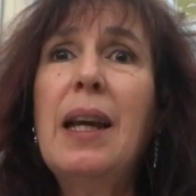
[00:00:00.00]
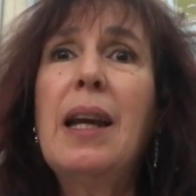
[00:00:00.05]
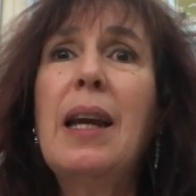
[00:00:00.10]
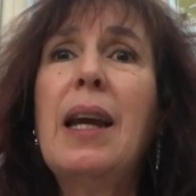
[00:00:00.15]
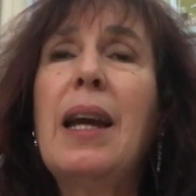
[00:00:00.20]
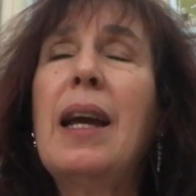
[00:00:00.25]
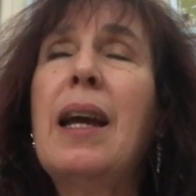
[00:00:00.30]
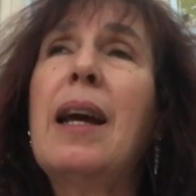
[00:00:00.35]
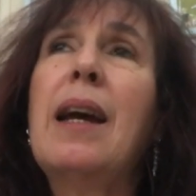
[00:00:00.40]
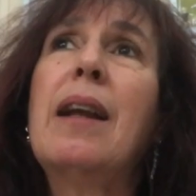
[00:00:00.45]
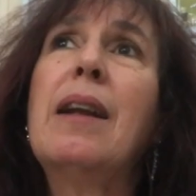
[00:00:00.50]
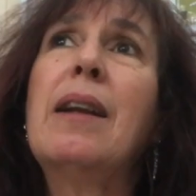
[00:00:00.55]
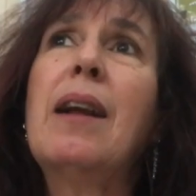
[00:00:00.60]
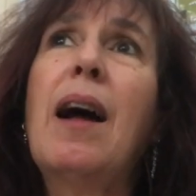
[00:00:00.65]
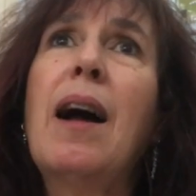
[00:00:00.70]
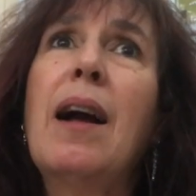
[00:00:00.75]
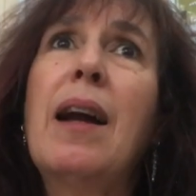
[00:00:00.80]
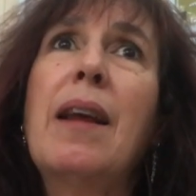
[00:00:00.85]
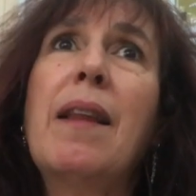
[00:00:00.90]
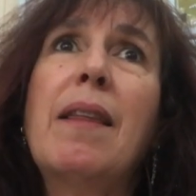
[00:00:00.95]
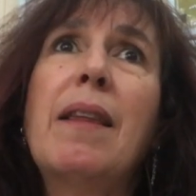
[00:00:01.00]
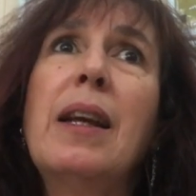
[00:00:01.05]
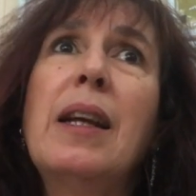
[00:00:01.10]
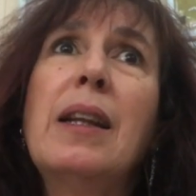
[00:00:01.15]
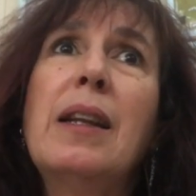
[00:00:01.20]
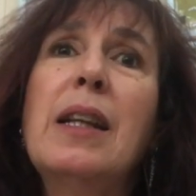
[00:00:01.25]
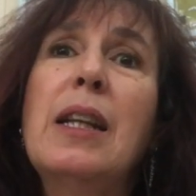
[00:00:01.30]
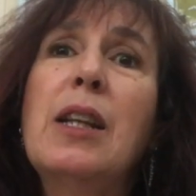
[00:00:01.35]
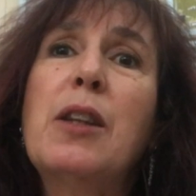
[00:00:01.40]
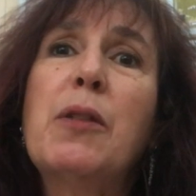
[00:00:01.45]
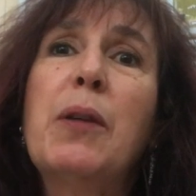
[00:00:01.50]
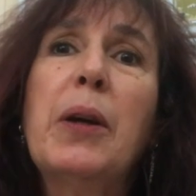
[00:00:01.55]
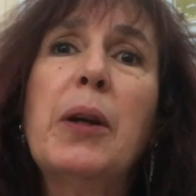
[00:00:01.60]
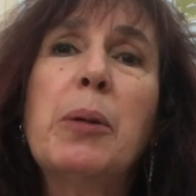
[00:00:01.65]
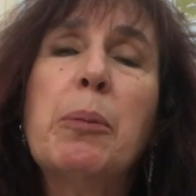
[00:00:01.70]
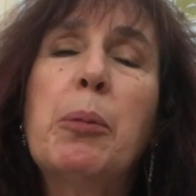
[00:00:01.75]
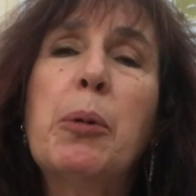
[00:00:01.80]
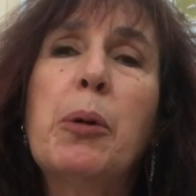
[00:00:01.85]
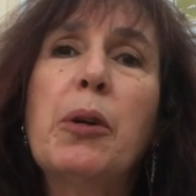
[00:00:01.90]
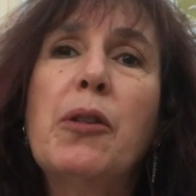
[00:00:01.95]
And I think that it's very
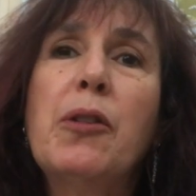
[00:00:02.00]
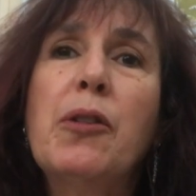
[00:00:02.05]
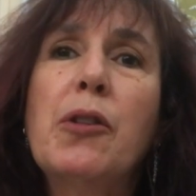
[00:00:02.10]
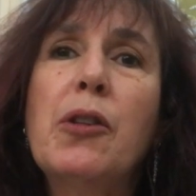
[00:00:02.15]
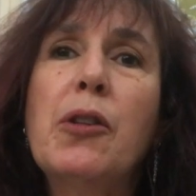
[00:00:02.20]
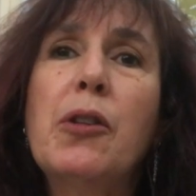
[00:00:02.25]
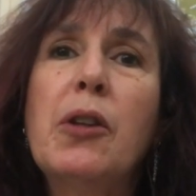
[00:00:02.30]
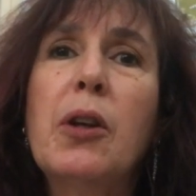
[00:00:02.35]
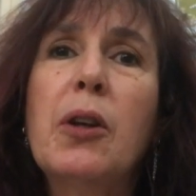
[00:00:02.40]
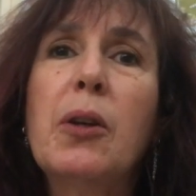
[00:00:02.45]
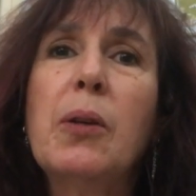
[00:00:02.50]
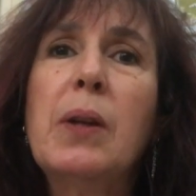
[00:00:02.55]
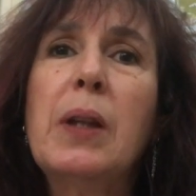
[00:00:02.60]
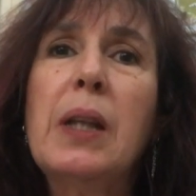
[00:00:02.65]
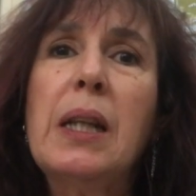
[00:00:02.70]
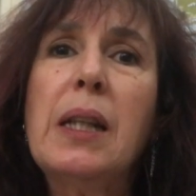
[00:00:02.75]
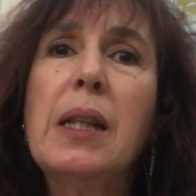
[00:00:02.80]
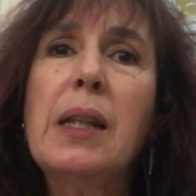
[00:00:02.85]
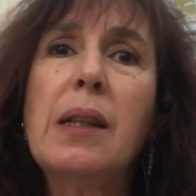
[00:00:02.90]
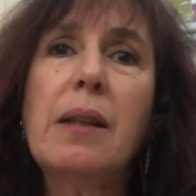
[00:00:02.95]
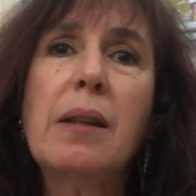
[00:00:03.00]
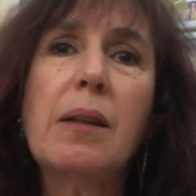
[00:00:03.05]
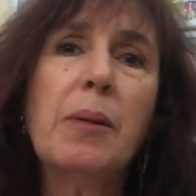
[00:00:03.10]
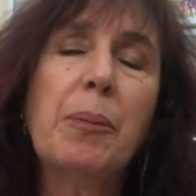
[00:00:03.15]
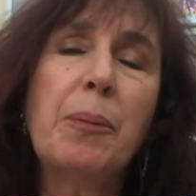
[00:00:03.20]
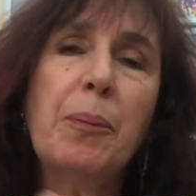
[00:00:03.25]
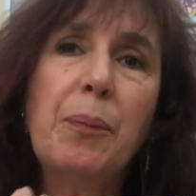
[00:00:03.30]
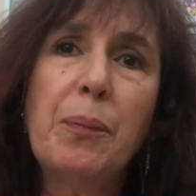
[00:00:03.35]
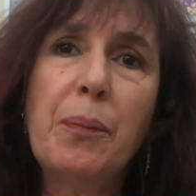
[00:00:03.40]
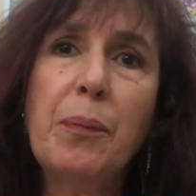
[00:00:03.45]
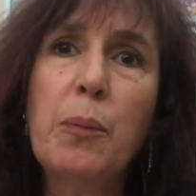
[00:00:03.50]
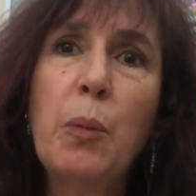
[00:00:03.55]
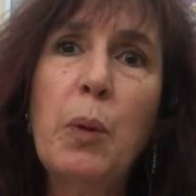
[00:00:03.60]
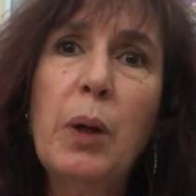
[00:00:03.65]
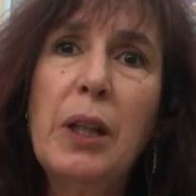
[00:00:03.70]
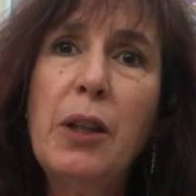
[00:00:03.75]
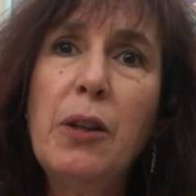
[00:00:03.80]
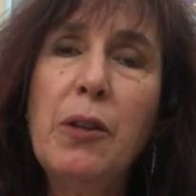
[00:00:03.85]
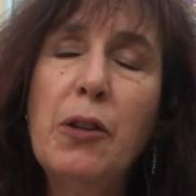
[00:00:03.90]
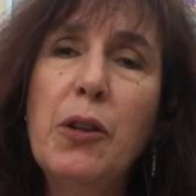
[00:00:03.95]
important to know that what
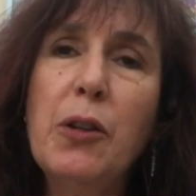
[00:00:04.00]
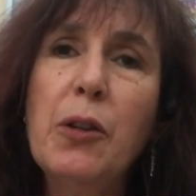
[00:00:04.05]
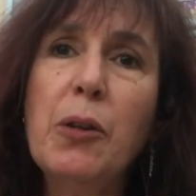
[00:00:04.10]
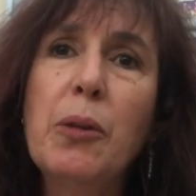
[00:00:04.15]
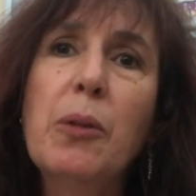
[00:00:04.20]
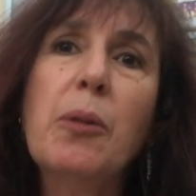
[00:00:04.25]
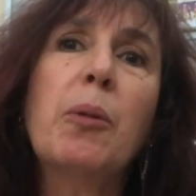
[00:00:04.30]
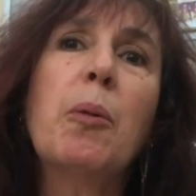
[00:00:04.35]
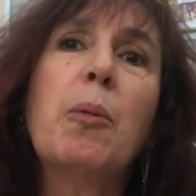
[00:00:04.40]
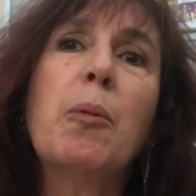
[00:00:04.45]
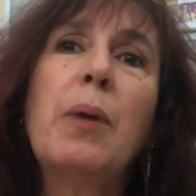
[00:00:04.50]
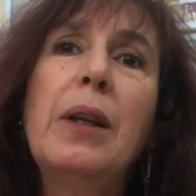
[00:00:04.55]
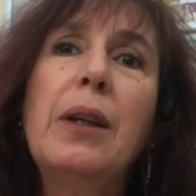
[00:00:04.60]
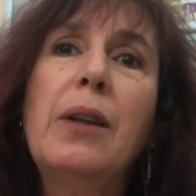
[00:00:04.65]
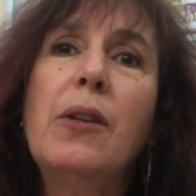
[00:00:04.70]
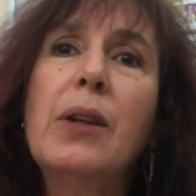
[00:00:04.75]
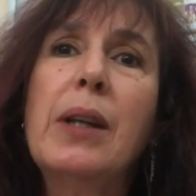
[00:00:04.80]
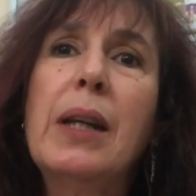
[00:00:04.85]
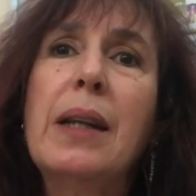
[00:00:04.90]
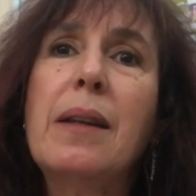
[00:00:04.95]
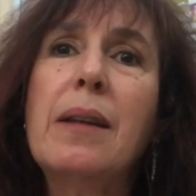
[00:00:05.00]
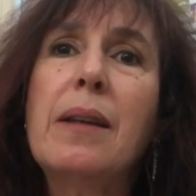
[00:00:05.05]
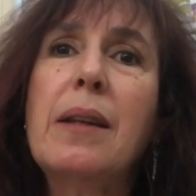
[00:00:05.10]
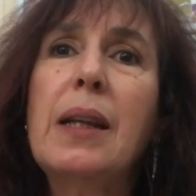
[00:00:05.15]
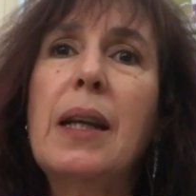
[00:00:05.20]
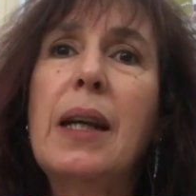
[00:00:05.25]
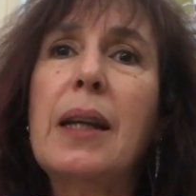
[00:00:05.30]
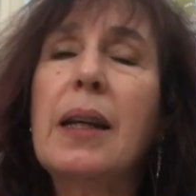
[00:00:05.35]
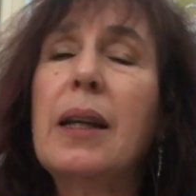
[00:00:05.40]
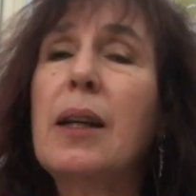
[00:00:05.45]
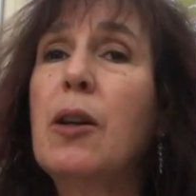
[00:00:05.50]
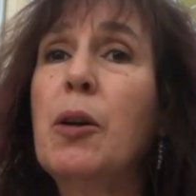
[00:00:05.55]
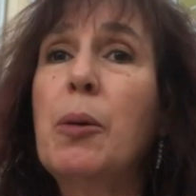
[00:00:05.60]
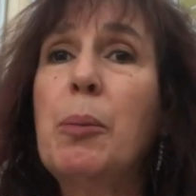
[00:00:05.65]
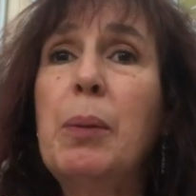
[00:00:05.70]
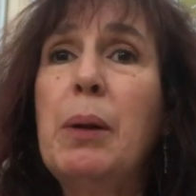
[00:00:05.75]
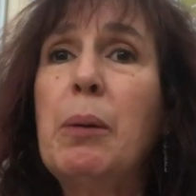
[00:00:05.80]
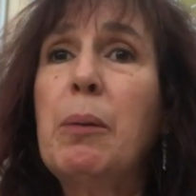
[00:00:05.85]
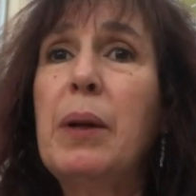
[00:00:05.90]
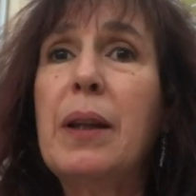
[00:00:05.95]
do you do when you get sick? It could
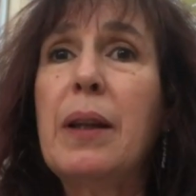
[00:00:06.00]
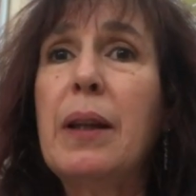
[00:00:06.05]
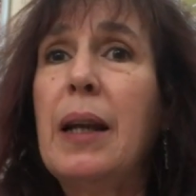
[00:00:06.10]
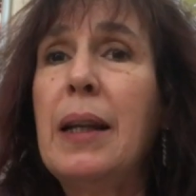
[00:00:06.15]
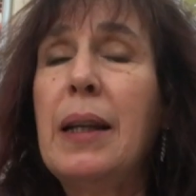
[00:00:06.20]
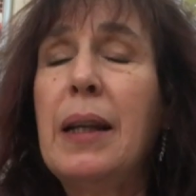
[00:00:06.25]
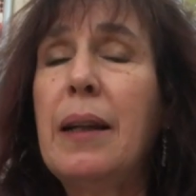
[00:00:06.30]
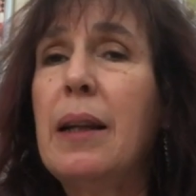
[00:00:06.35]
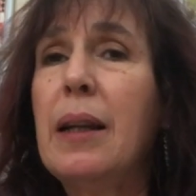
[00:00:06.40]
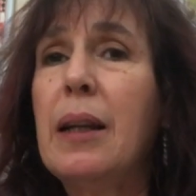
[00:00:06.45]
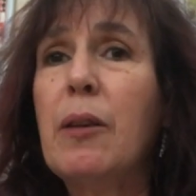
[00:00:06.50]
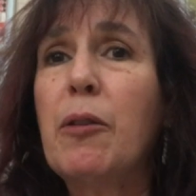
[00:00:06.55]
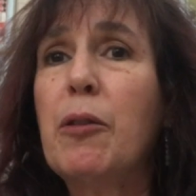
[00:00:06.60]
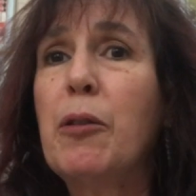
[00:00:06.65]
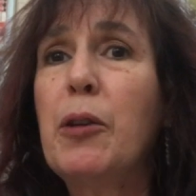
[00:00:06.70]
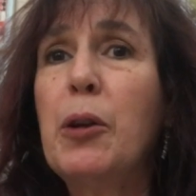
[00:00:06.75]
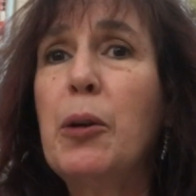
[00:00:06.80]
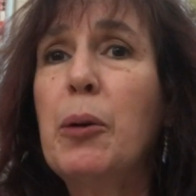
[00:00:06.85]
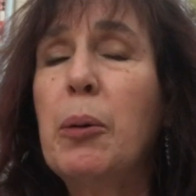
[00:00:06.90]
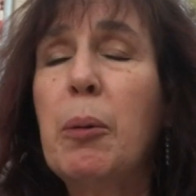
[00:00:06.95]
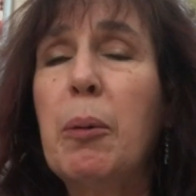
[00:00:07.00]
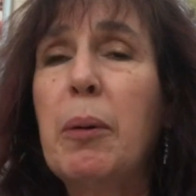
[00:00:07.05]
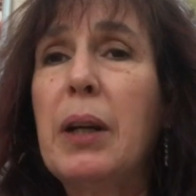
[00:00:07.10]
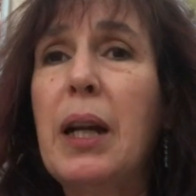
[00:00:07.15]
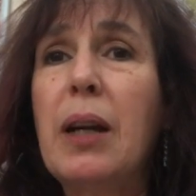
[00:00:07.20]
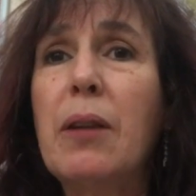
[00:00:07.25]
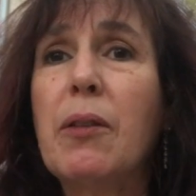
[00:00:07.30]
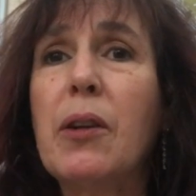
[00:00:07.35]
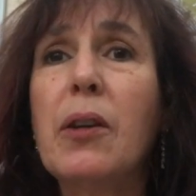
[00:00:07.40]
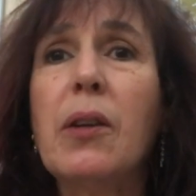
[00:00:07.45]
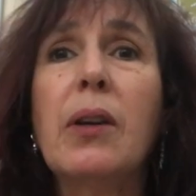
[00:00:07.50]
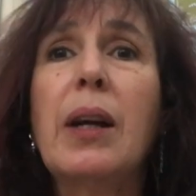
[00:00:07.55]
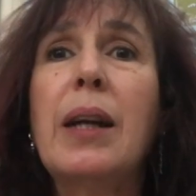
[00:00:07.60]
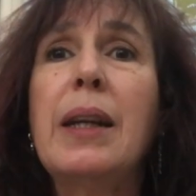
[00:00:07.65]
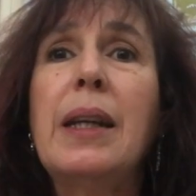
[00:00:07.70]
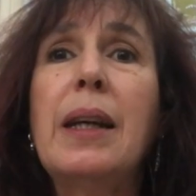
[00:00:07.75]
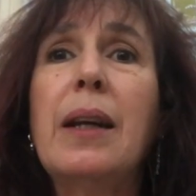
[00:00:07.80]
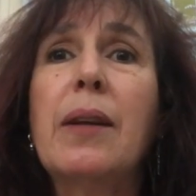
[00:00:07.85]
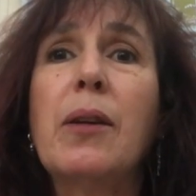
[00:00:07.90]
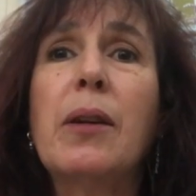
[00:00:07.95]
be with anything, flu or whatever,
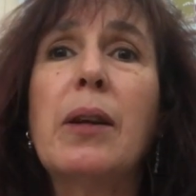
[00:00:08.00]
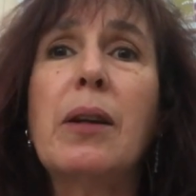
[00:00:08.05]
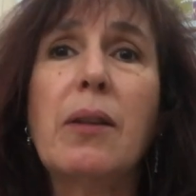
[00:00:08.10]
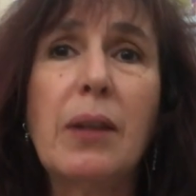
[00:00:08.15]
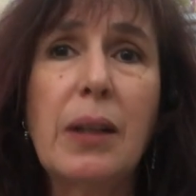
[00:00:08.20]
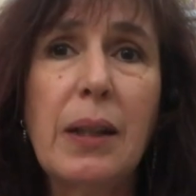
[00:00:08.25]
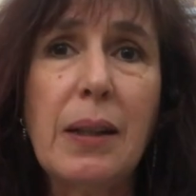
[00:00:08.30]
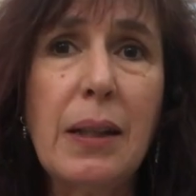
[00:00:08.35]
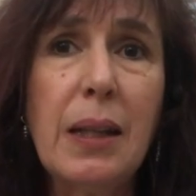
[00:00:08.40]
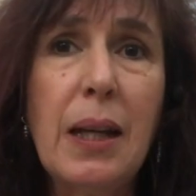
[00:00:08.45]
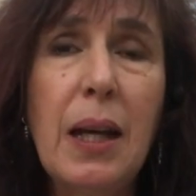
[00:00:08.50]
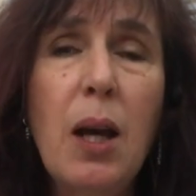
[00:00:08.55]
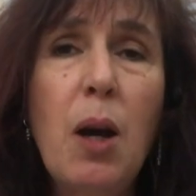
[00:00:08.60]
any other illness.